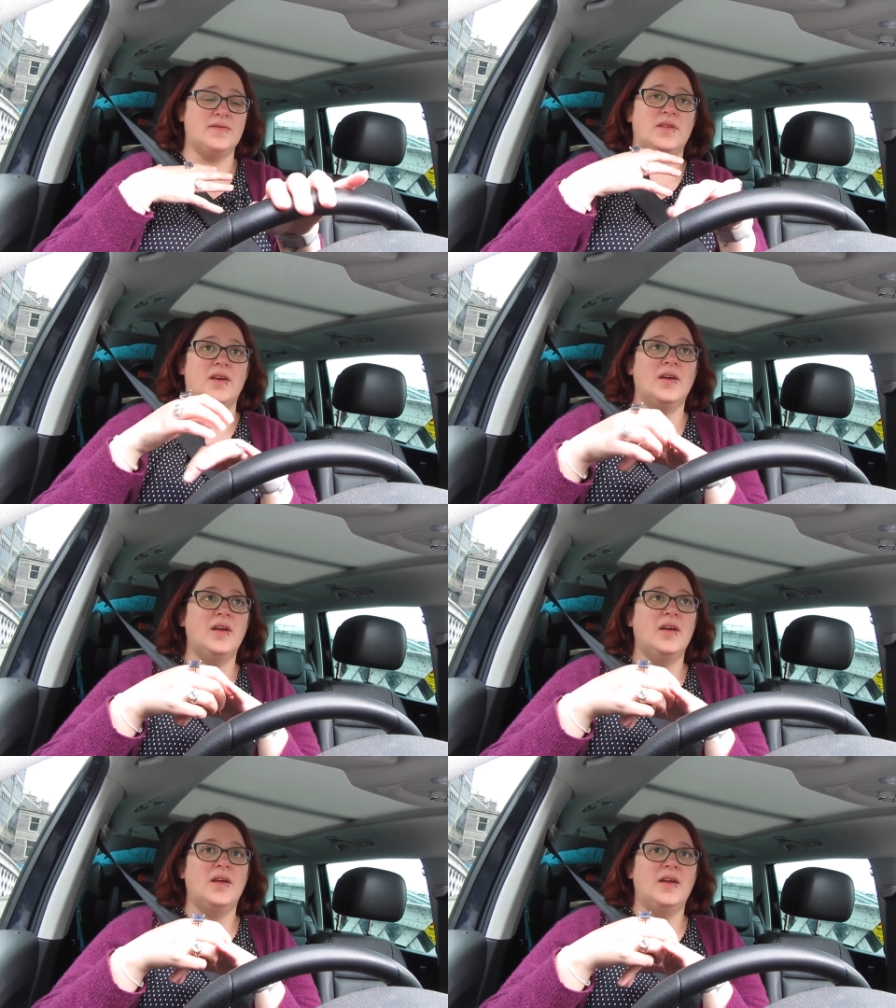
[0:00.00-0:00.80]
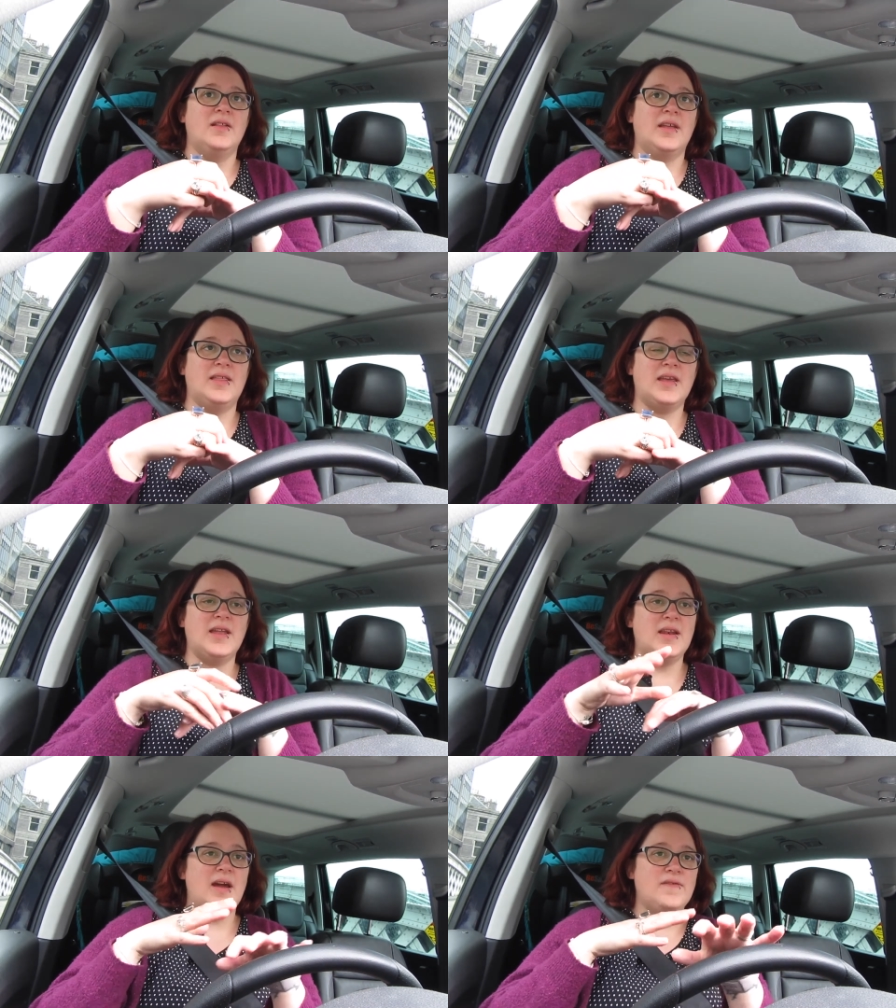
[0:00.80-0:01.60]
of the, like they
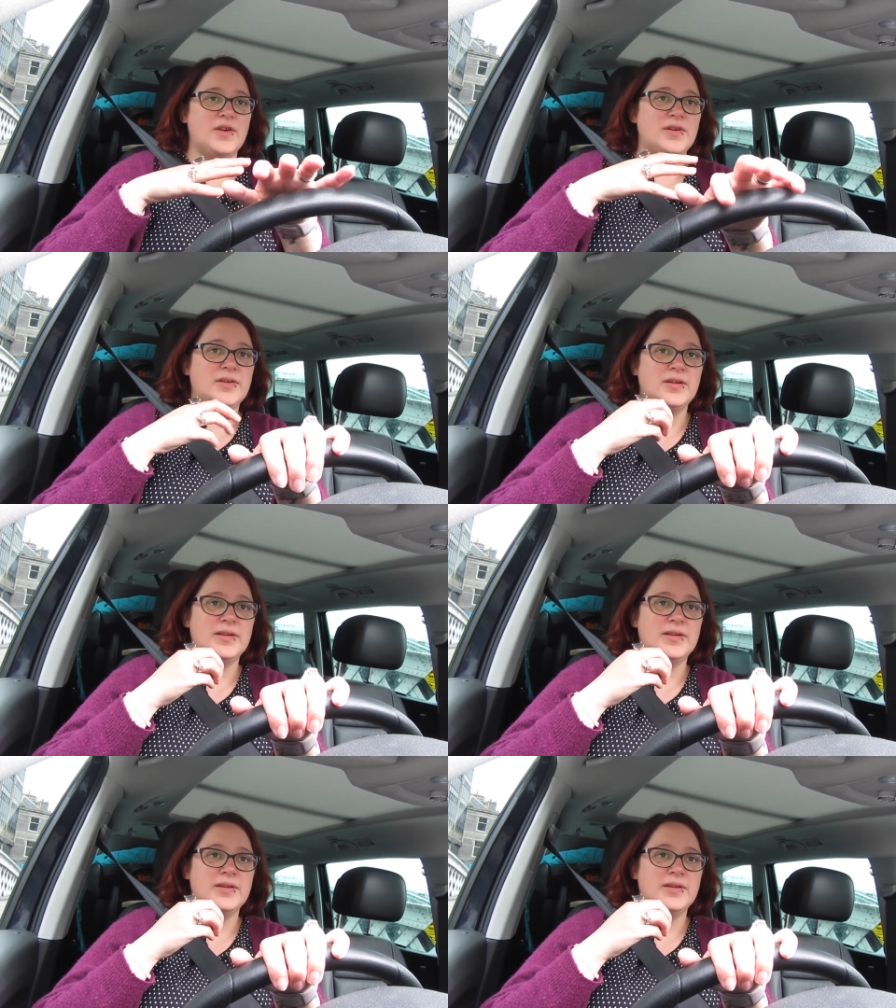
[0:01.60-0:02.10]
can never